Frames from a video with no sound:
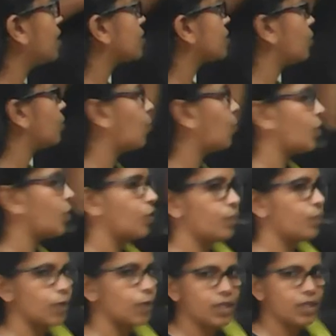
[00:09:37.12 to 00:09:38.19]
So no need of
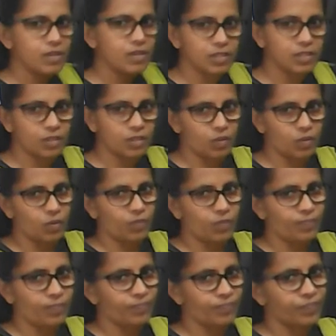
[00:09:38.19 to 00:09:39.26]
putting 0.
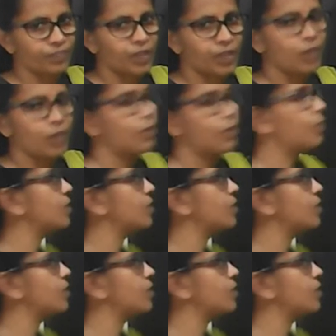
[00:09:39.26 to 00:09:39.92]
If you put